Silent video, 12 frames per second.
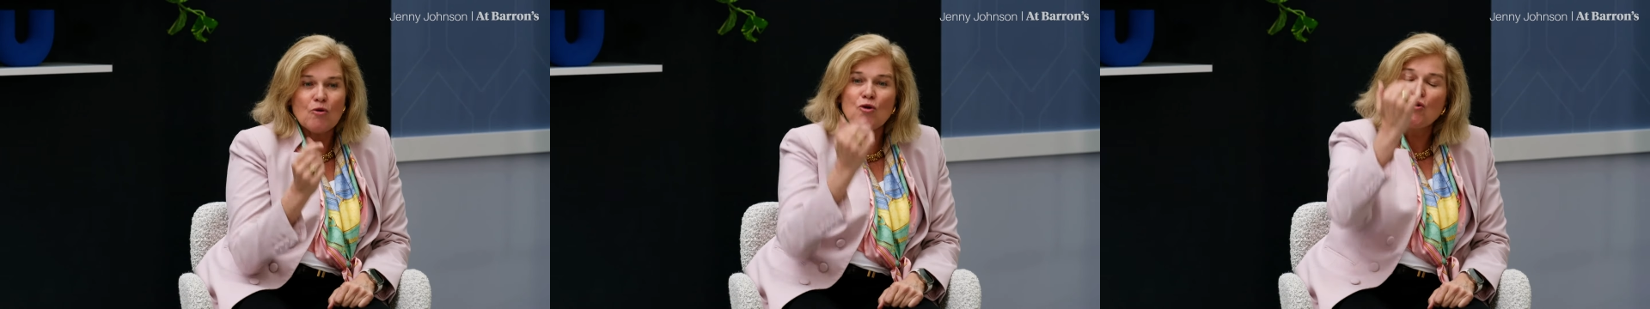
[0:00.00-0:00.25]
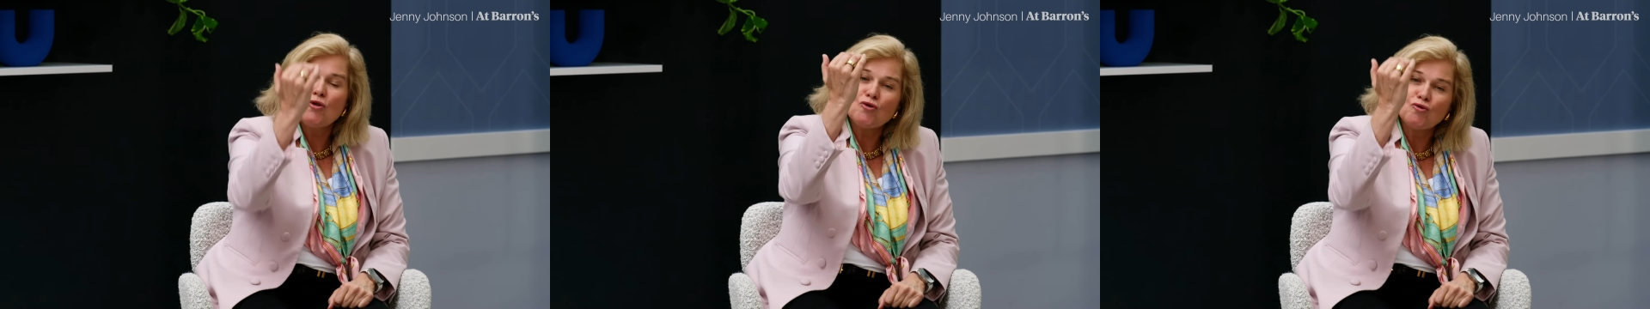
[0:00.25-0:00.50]
you
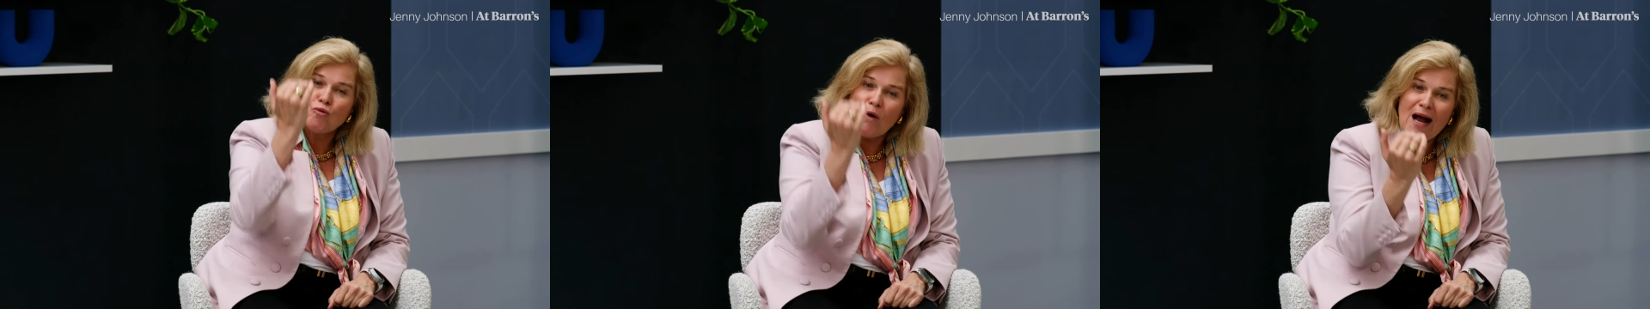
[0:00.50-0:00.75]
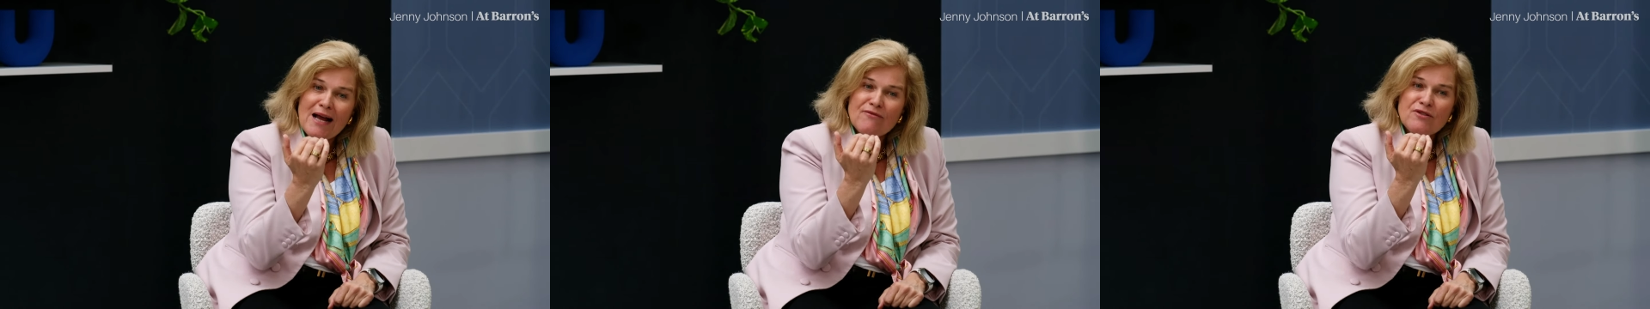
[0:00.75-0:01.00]
can
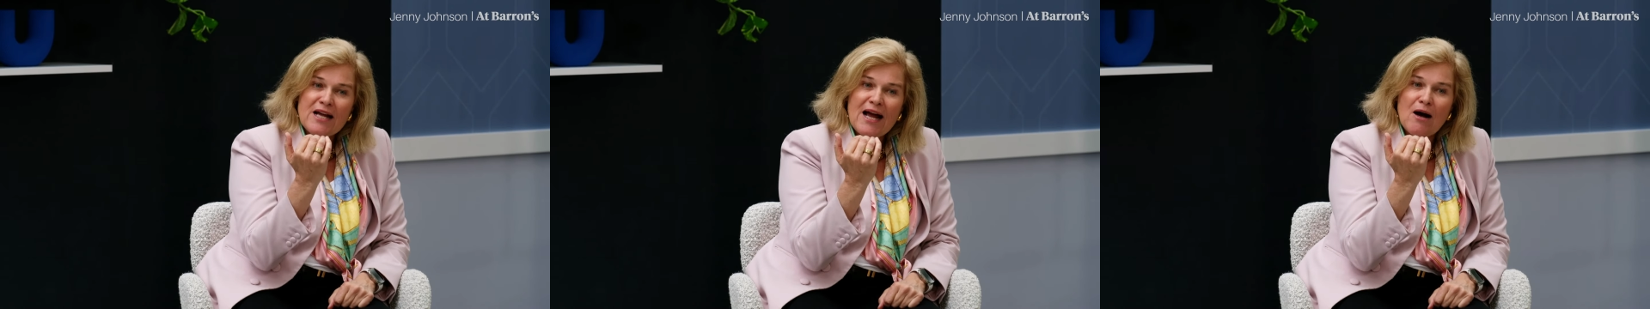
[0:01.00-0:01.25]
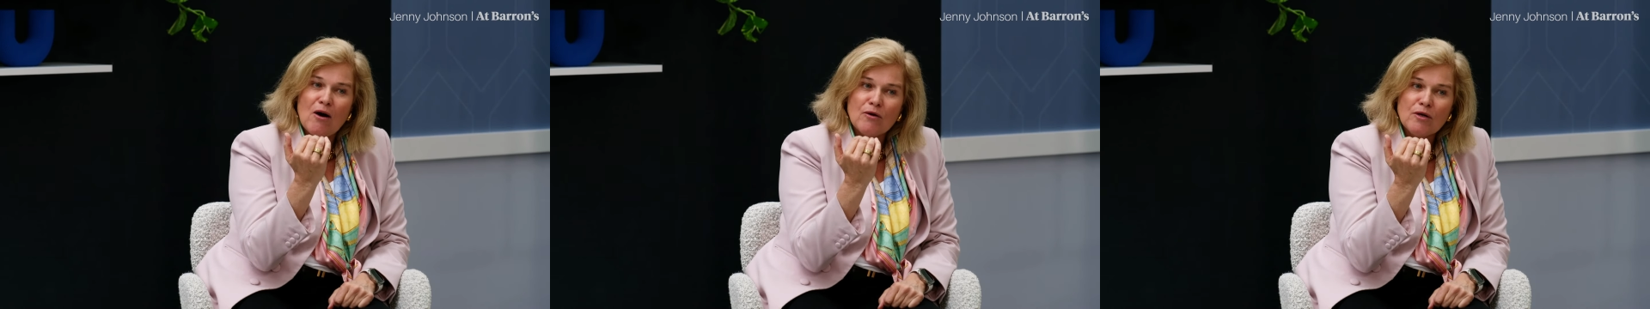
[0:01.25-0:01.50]
drive
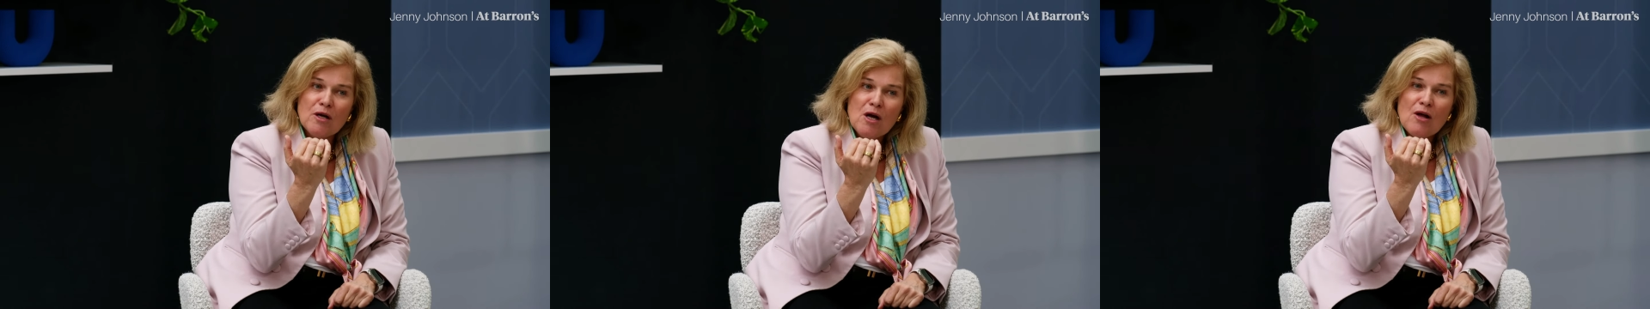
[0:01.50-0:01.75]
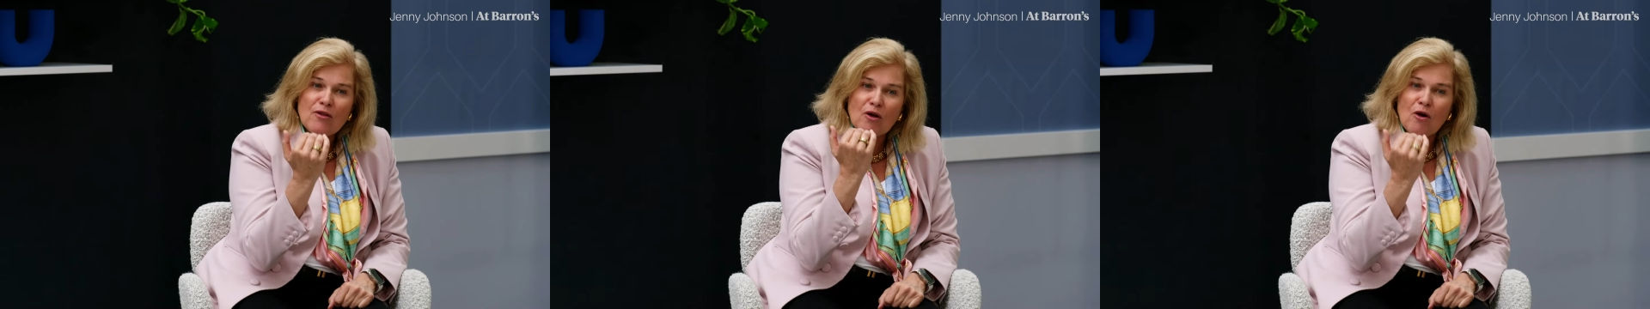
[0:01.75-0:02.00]
down
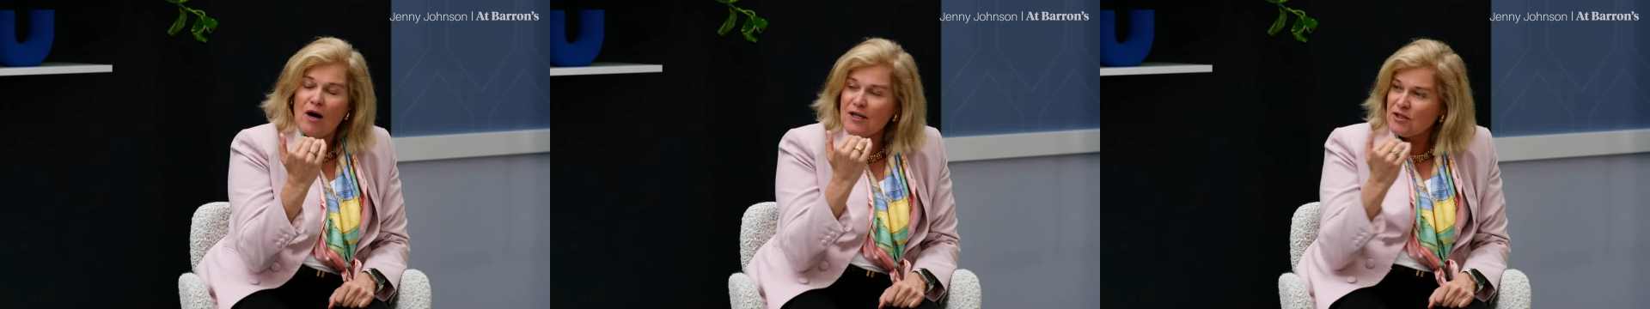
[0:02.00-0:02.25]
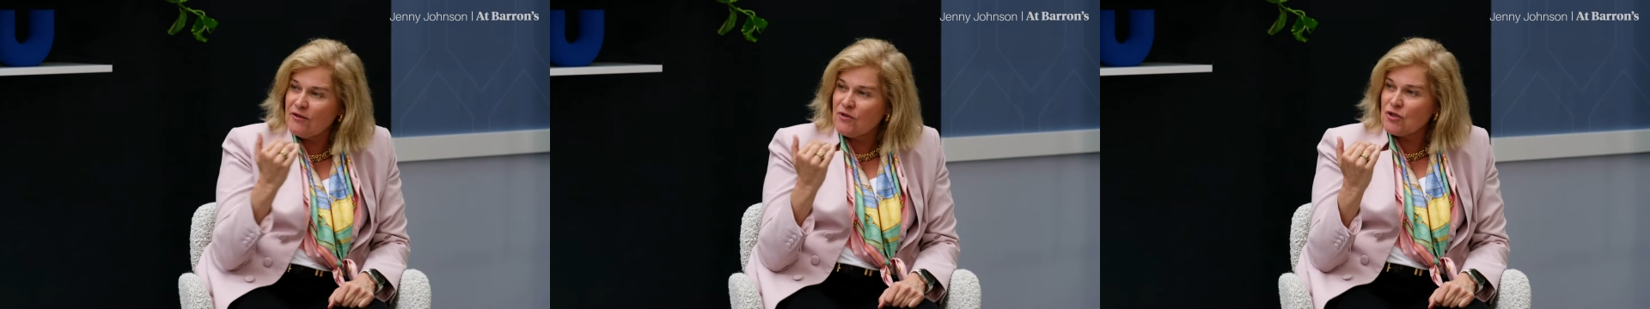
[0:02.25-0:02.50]
the
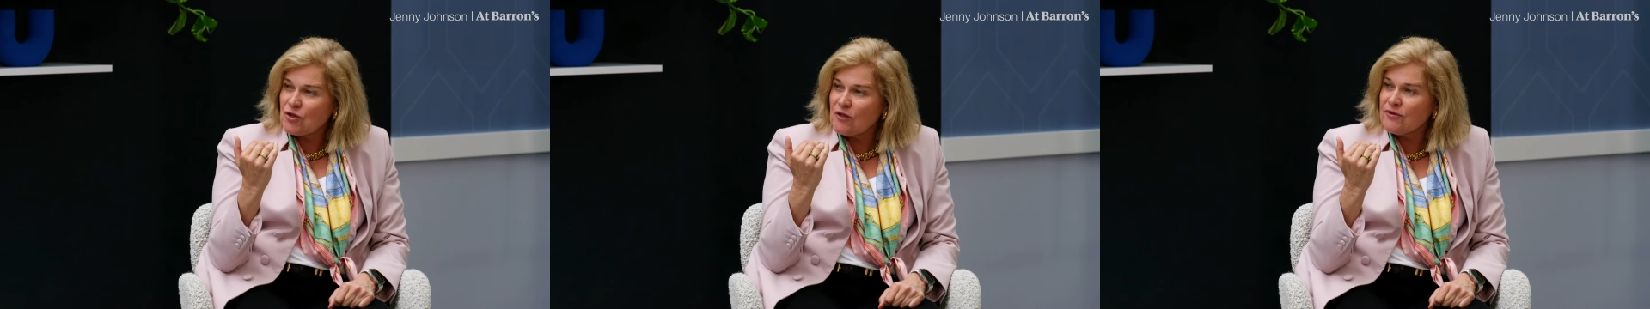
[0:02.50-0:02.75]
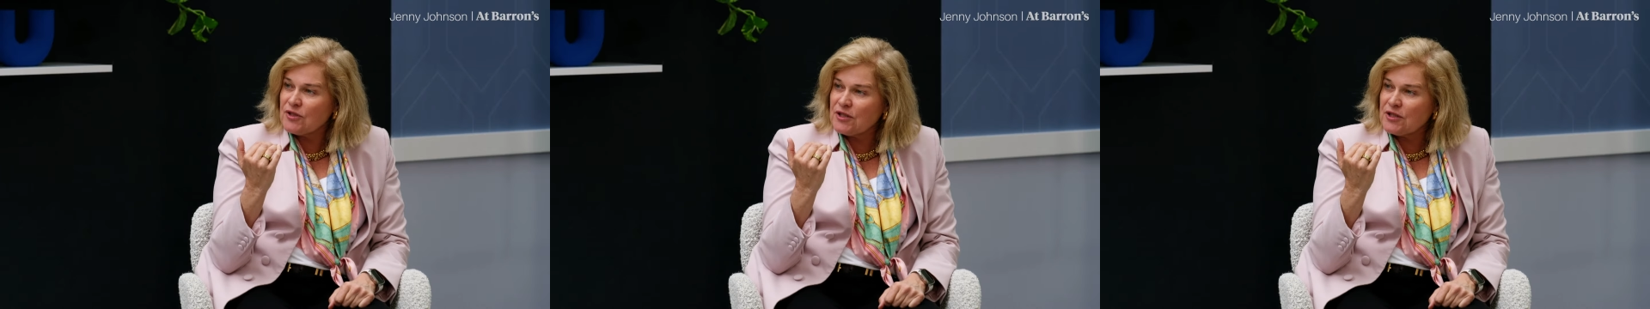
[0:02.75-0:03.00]
cost of the
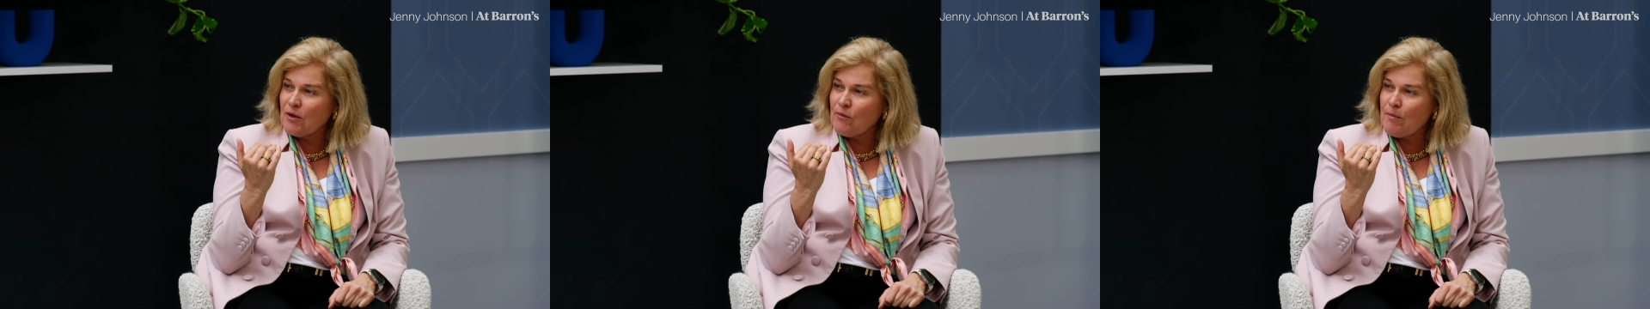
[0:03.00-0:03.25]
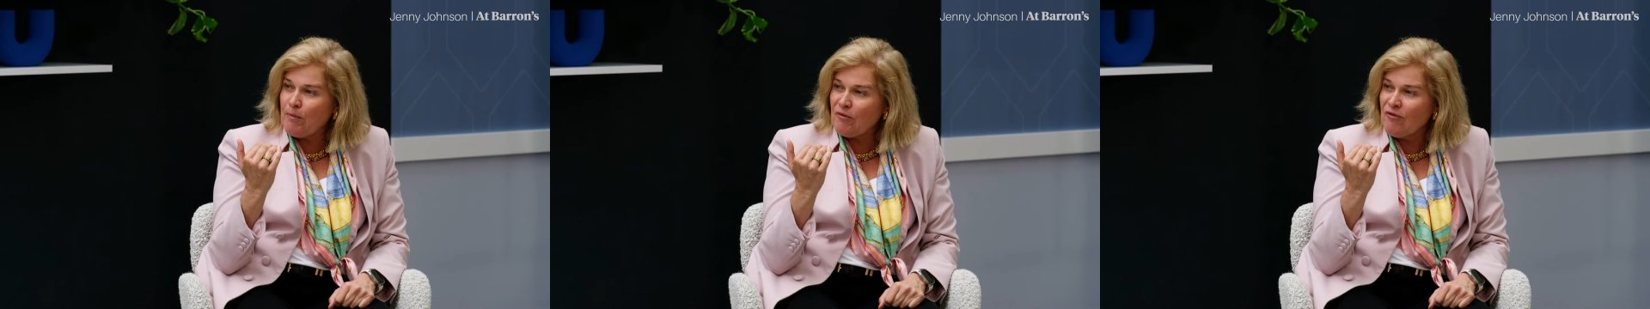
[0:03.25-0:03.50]
services that we
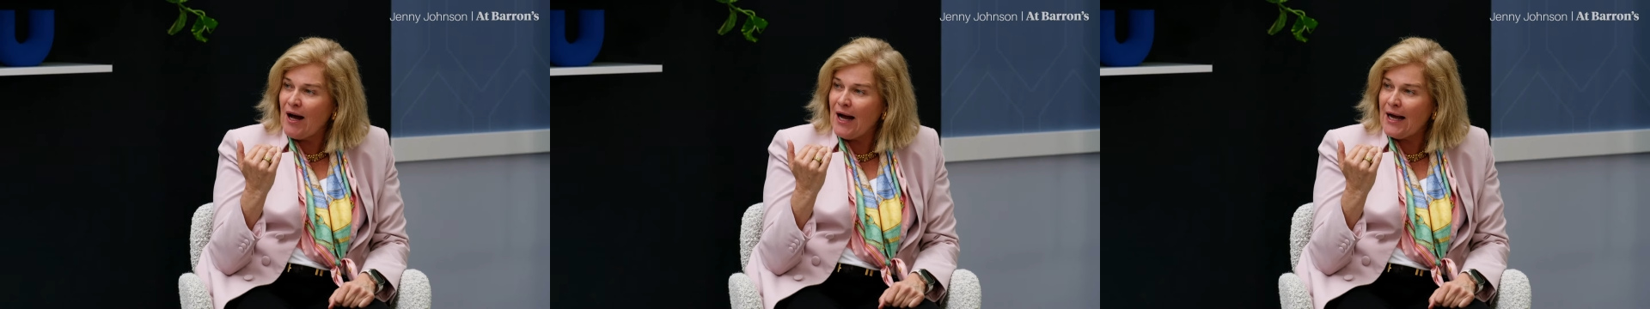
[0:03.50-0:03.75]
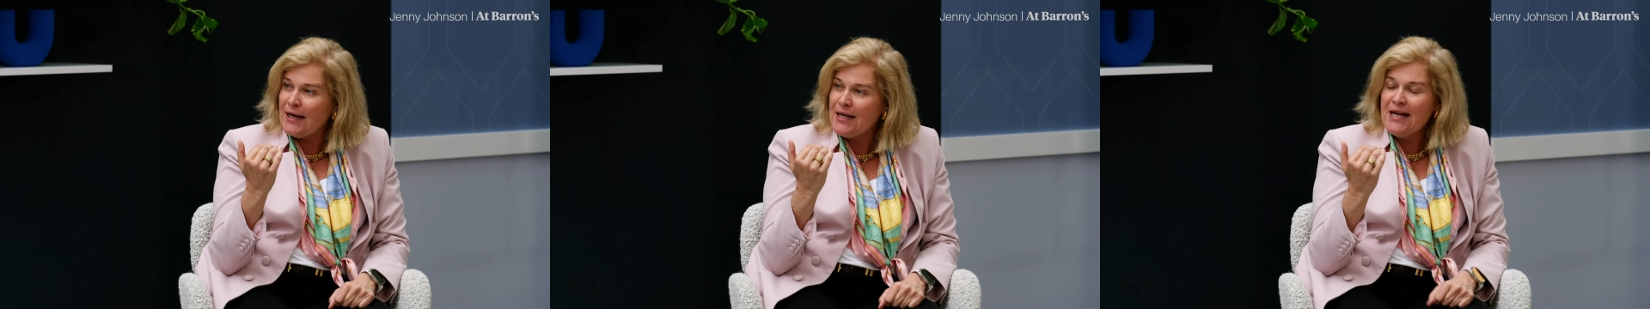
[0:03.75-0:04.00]

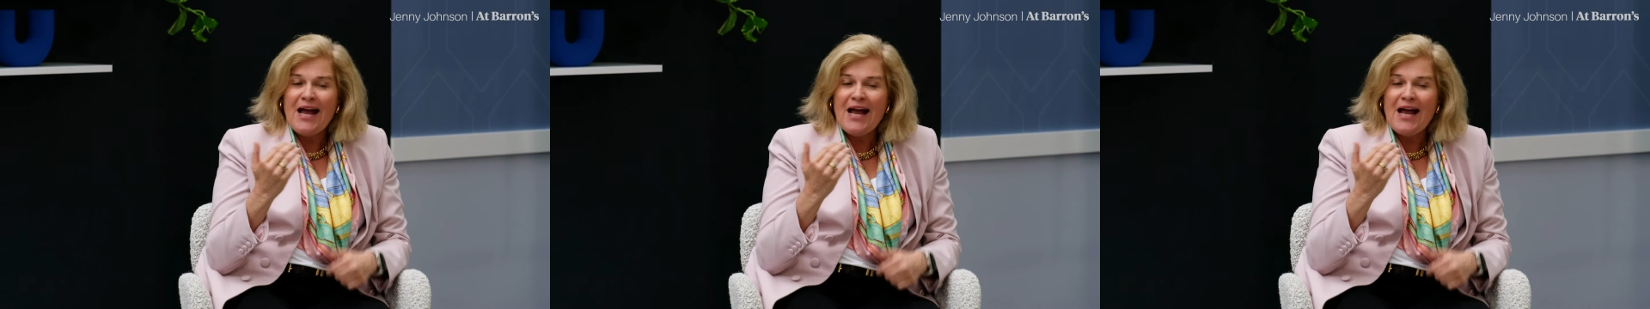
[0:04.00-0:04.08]
provide,